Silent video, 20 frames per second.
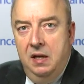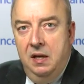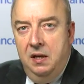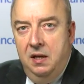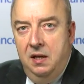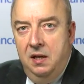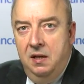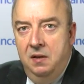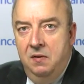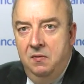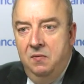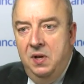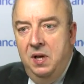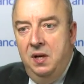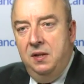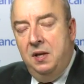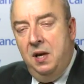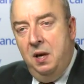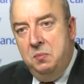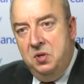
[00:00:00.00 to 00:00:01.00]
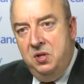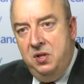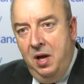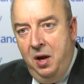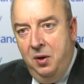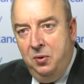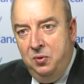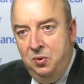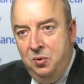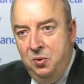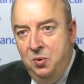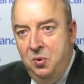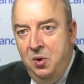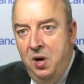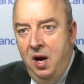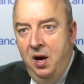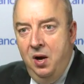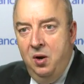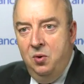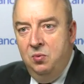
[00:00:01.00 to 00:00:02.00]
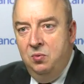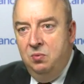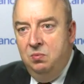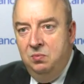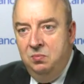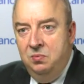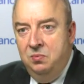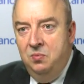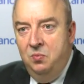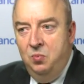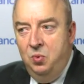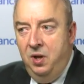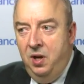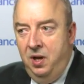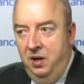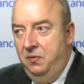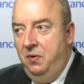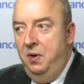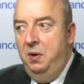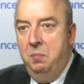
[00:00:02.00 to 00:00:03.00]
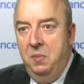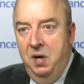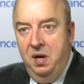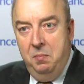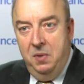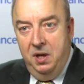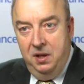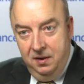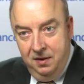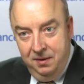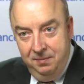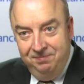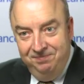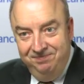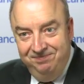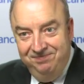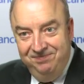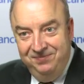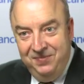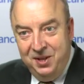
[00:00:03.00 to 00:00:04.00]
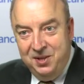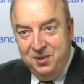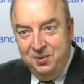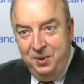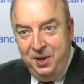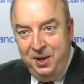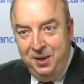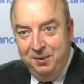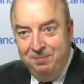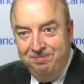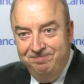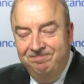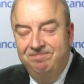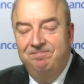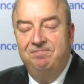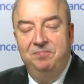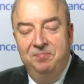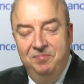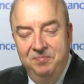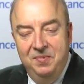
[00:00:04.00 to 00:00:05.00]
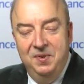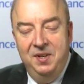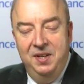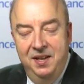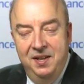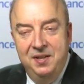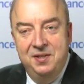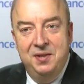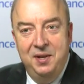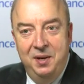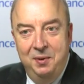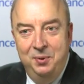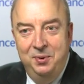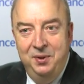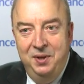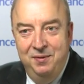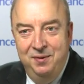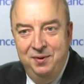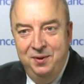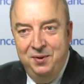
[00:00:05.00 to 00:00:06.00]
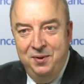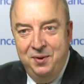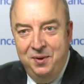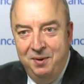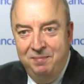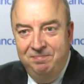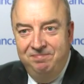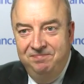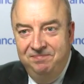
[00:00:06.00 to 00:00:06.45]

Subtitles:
When it comes down to how would I treat my mother next week, yes, I would give it to her.